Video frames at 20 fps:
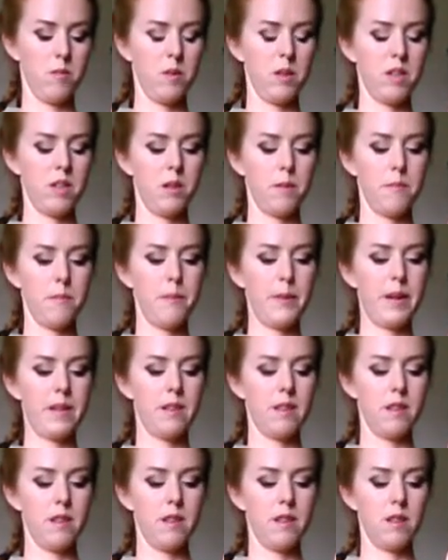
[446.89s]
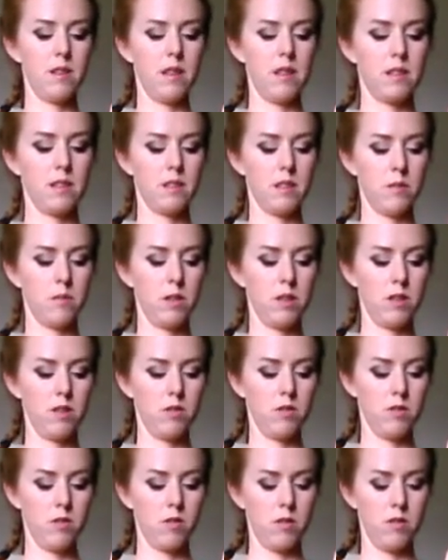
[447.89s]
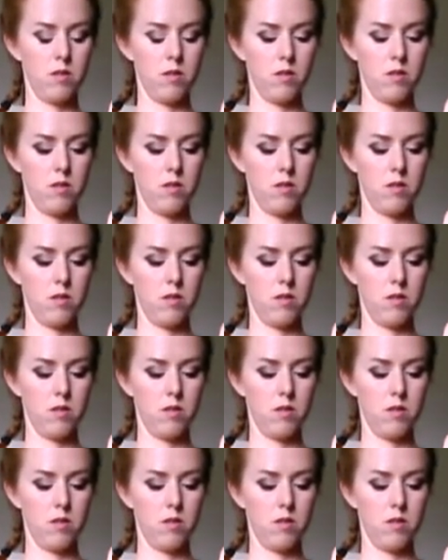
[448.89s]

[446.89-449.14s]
They didn't bend it last time they used it.